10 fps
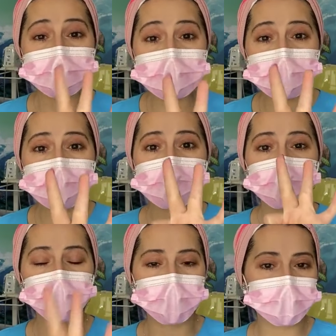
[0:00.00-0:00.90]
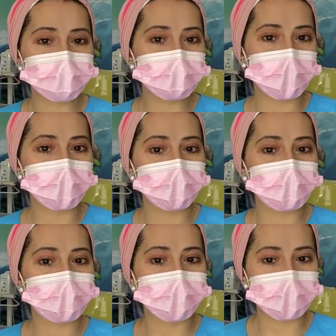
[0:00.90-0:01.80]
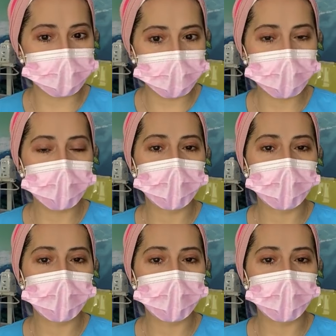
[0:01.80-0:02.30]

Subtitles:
three winners of the